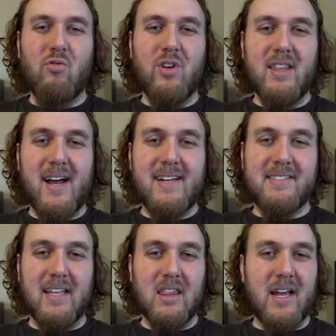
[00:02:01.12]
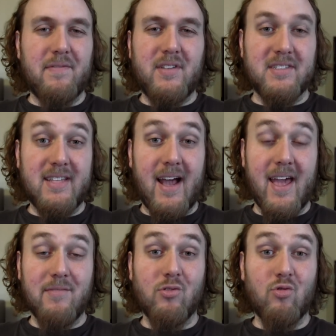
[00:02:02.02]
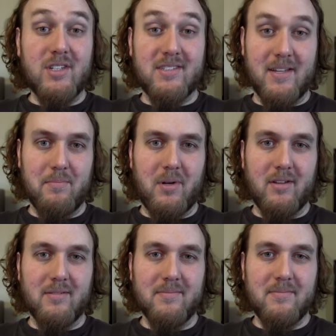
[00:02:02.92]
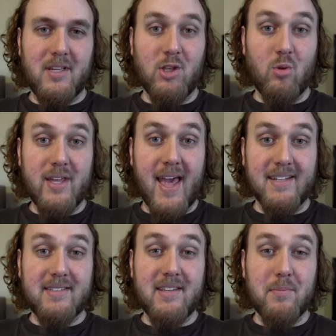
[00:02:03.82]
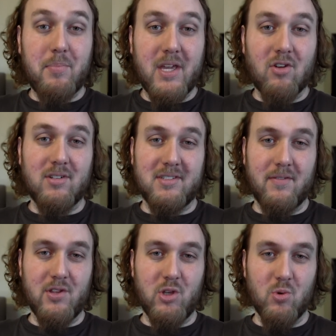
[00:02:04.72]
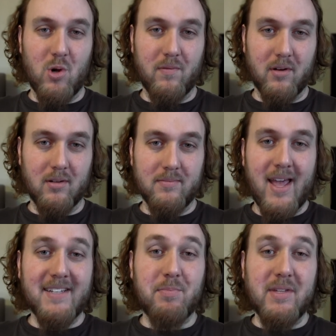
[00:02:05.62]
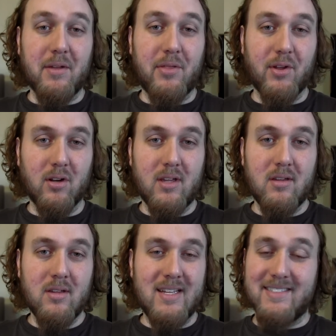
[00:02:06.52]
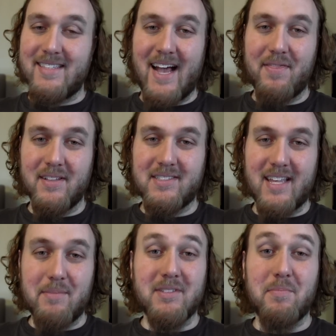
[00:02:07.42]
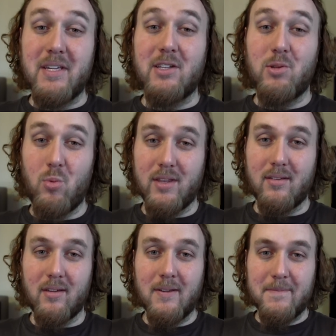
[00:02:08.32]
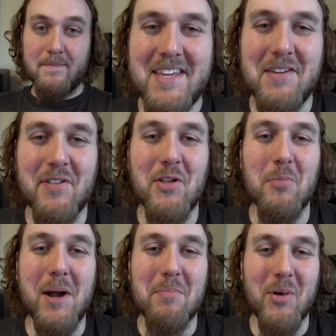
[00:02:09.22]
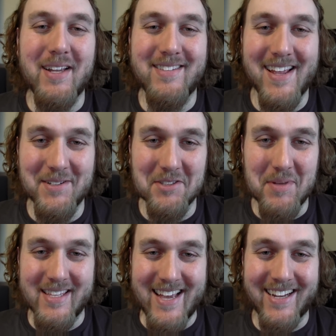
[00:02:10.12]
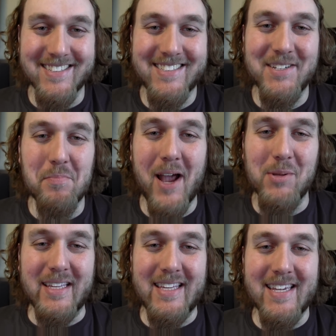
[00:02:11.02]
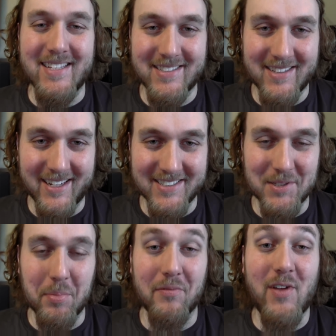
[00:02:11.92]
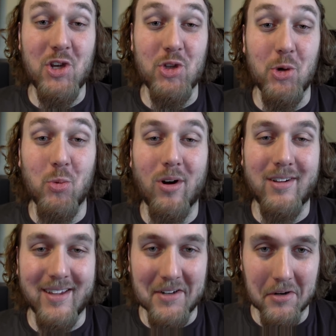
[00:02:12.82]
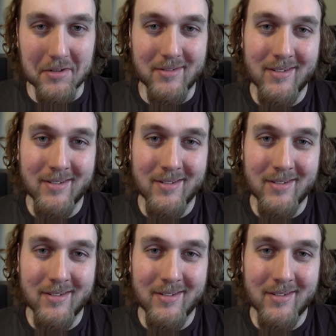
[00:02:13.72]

me realize that life does not have a reset button. It only has the appearance of a do-over, as being 30 is not the same as being 20. Even though my brain tells me that I can still pound a Guinness like it's a professional working girl.